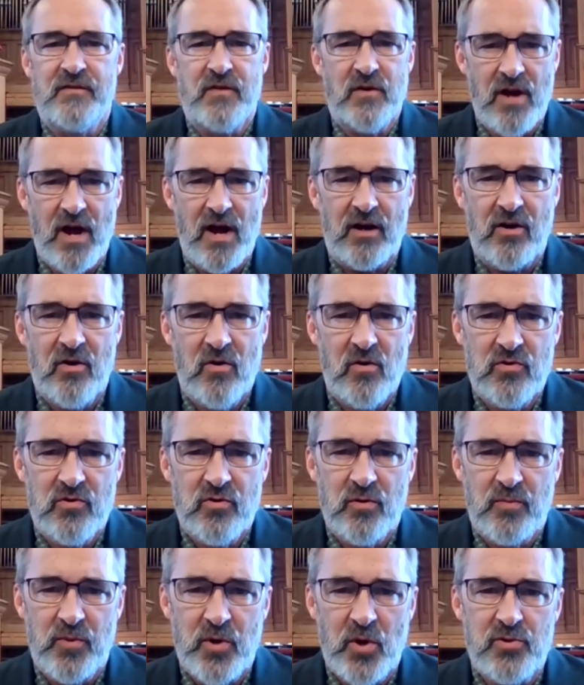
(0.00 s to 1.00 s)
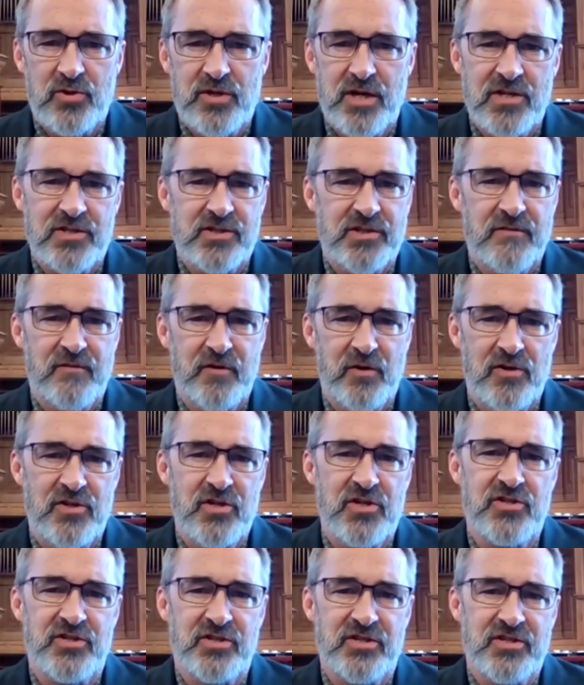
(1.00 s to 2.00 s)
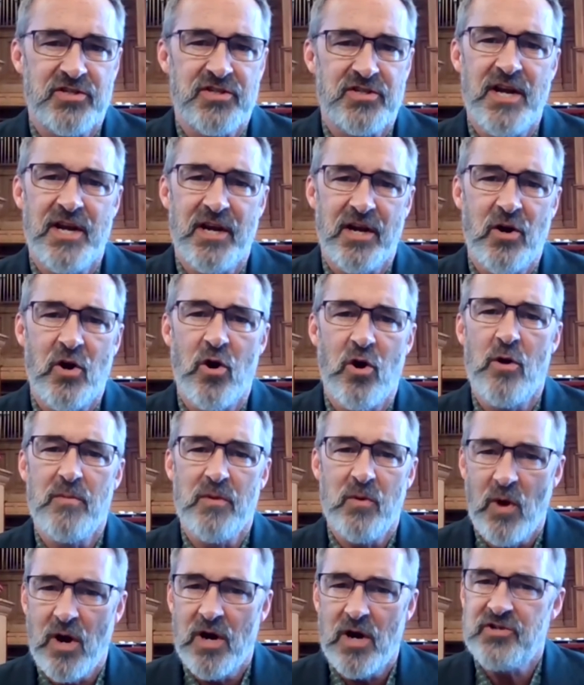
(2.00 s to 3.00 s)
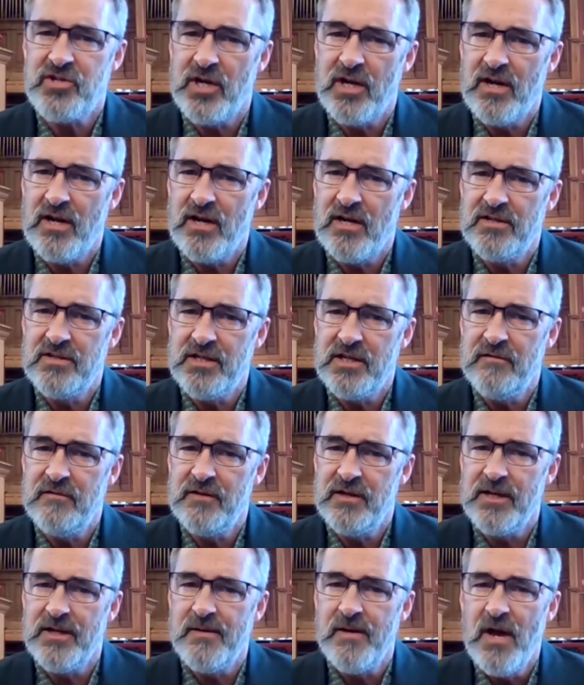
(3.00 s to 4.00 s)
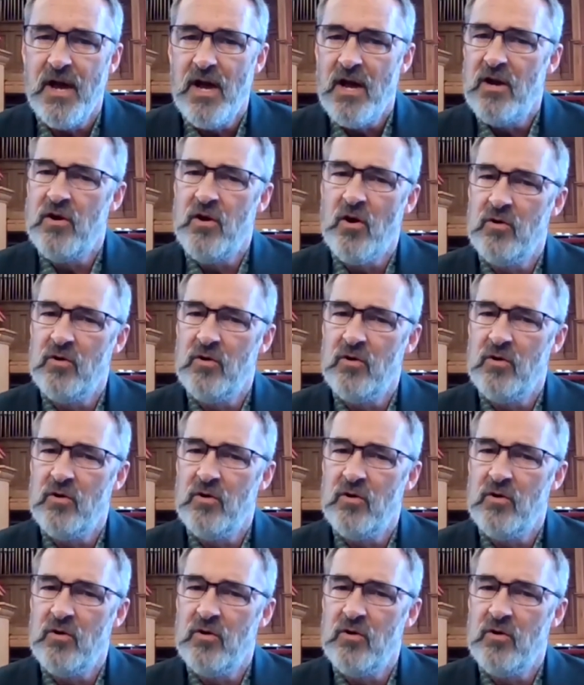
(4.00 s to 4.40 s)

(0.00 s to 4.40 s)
If you're not going to a protest, if you're just staying at home and watching it on TV,